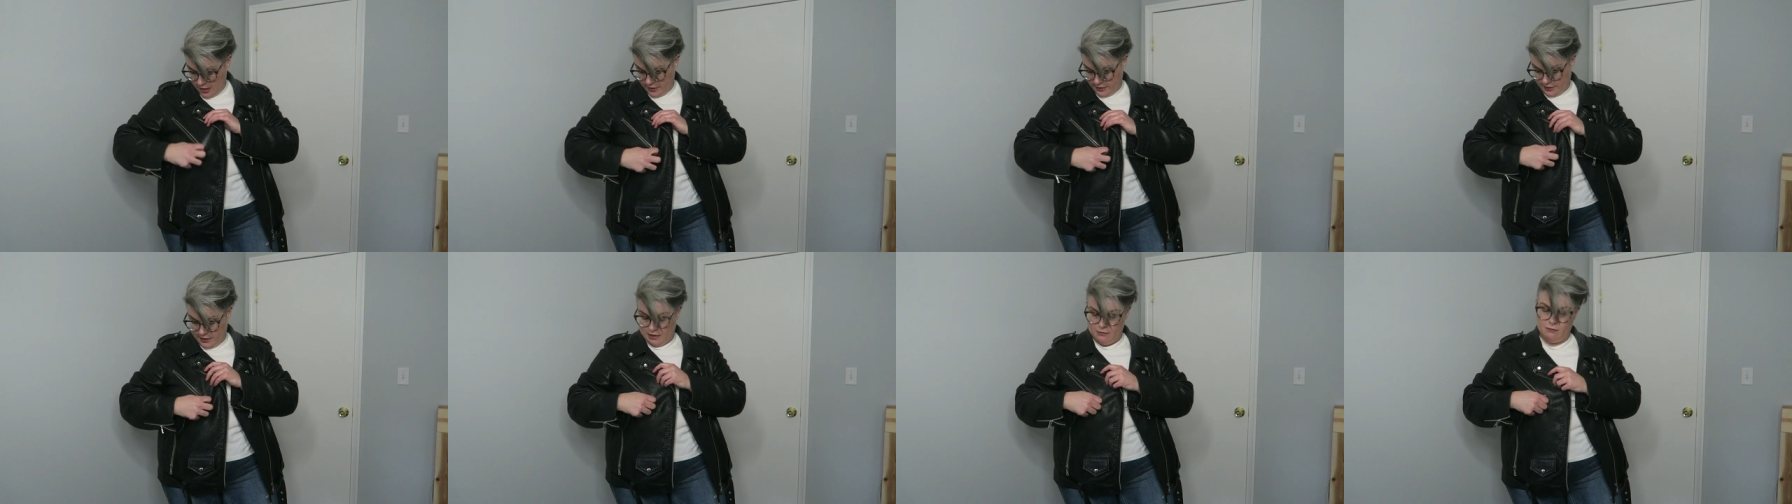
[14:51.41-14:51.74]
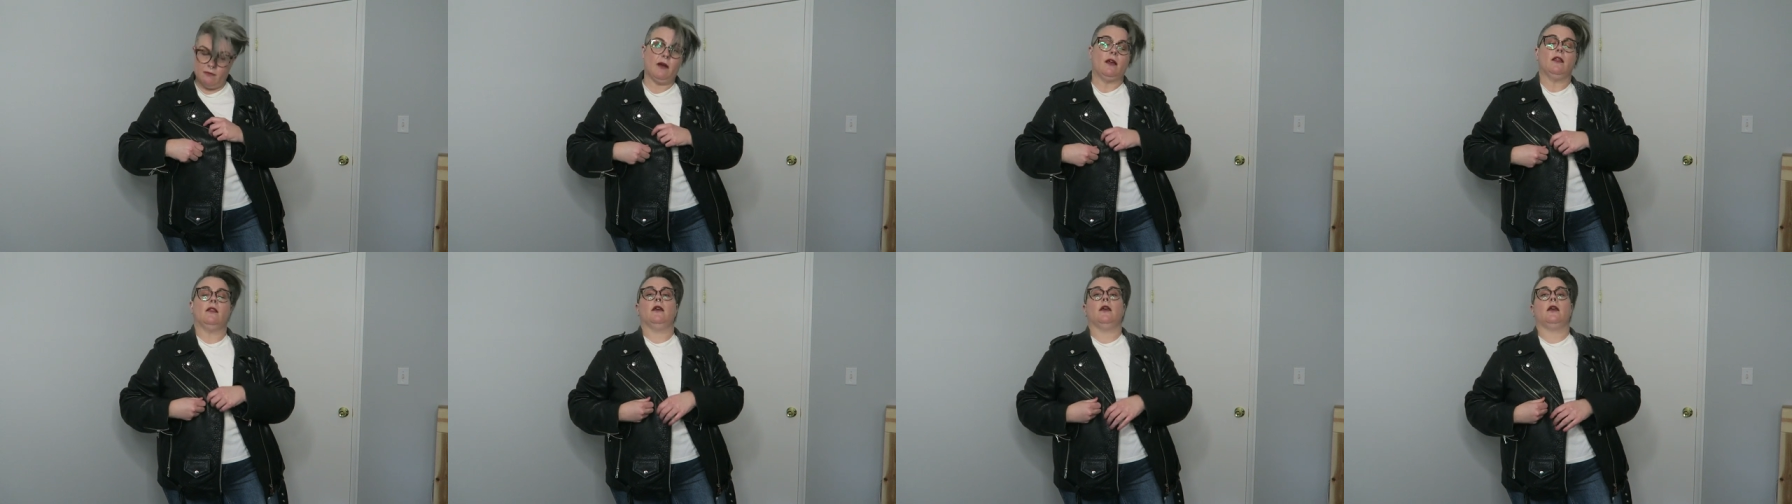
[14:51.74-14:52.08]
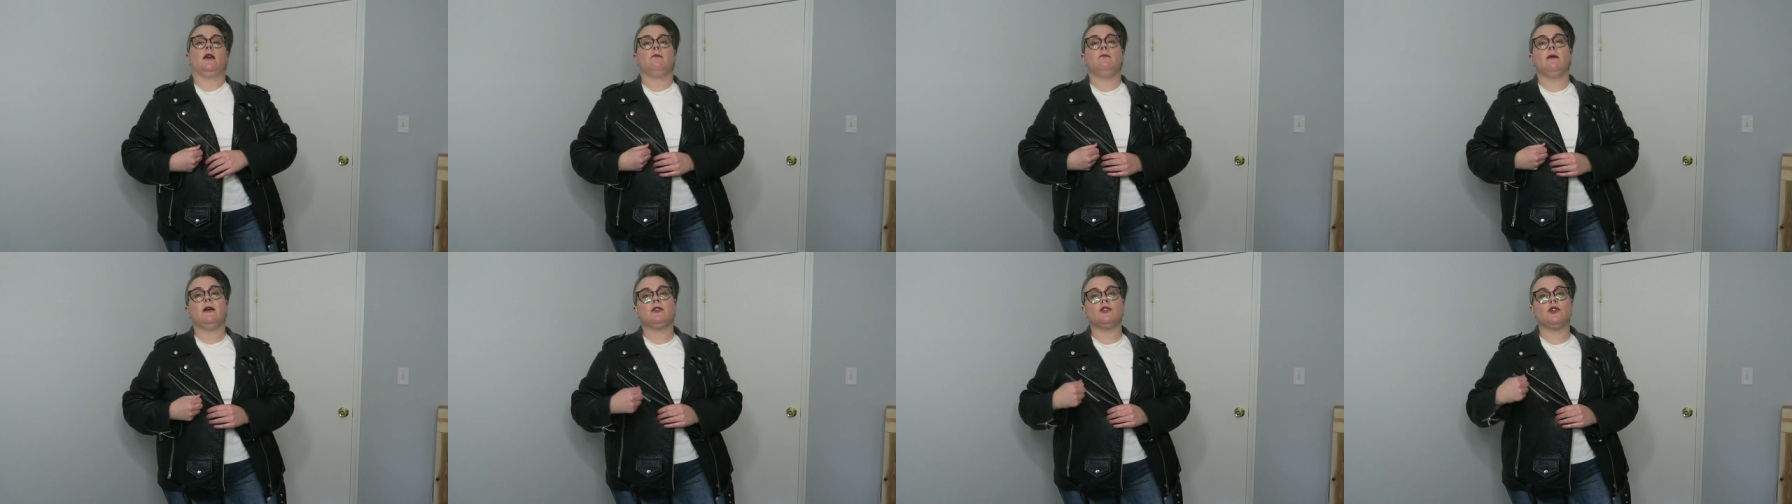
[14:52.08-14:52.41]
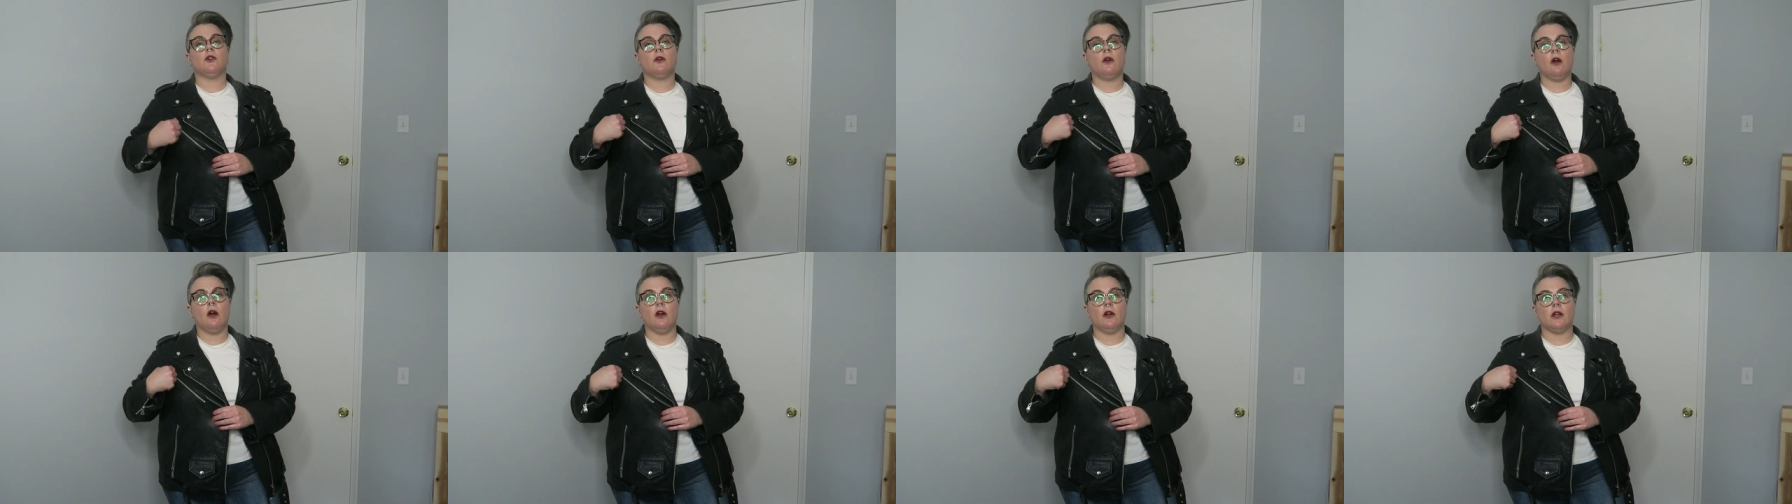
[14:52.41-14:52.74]
I keep my like
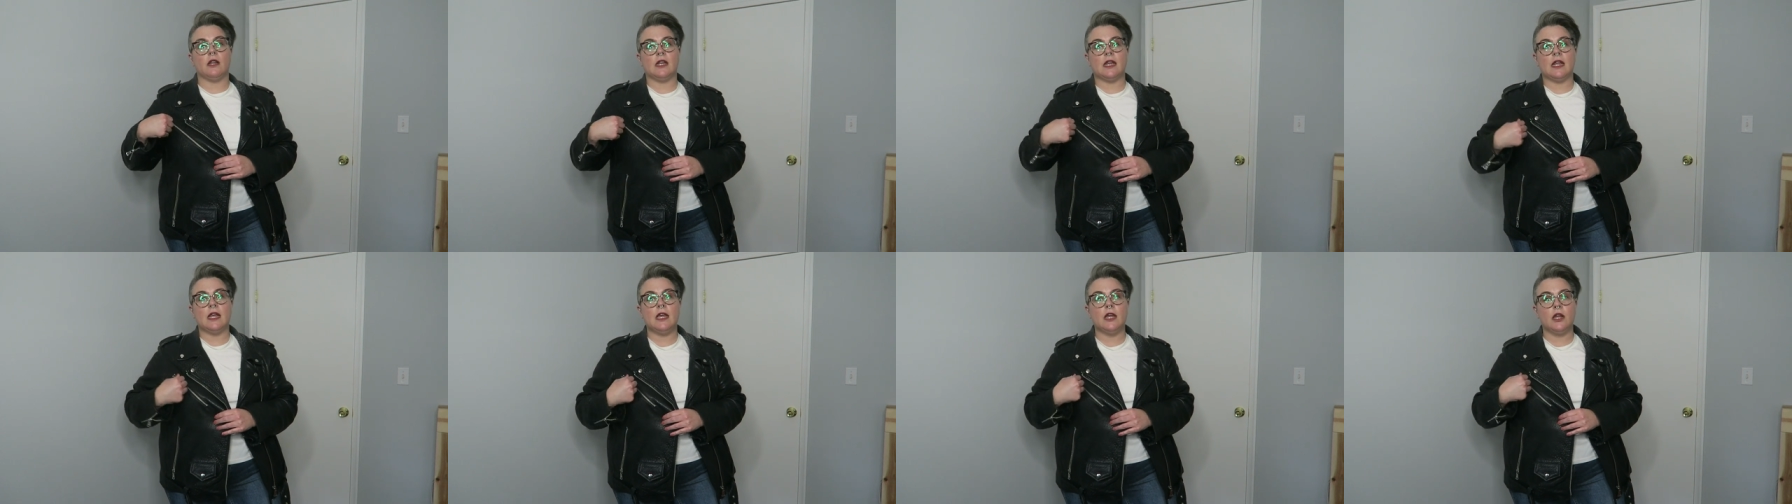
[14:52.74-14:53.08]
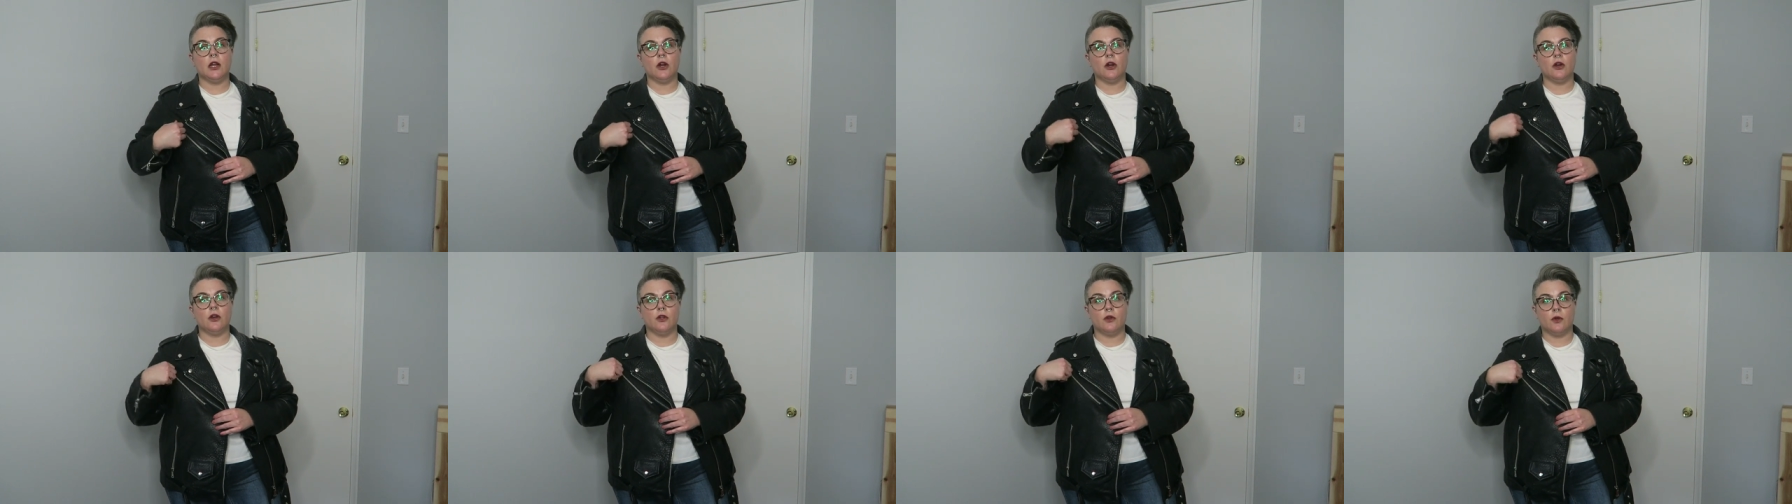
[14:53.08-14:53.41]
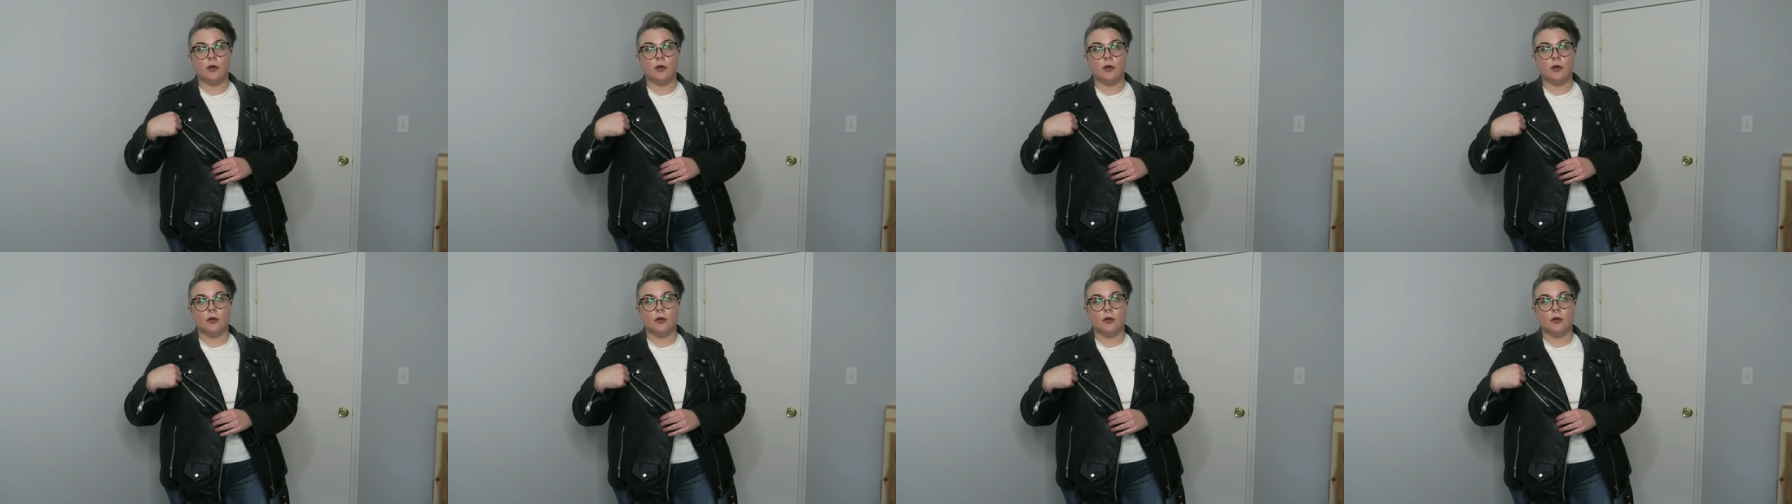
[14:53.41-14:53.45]
Metro card in here.